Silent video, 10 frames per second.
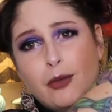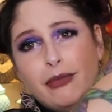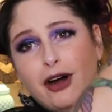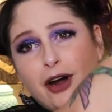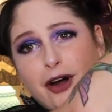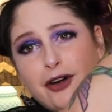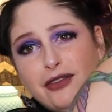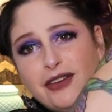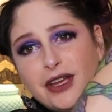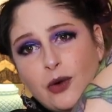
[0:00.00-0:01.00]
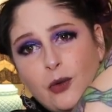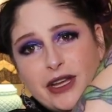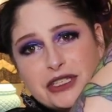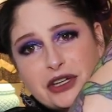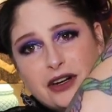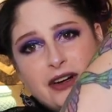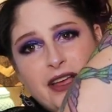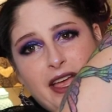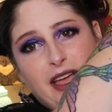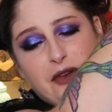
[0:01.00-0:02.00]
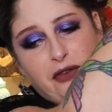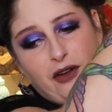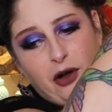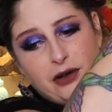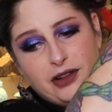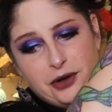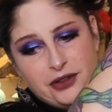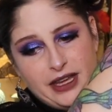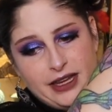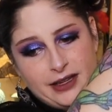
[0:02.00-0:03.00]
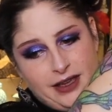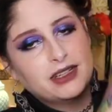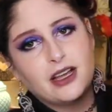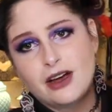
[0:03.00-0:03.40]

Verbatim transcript: perfect winter and fall clothing. Oh my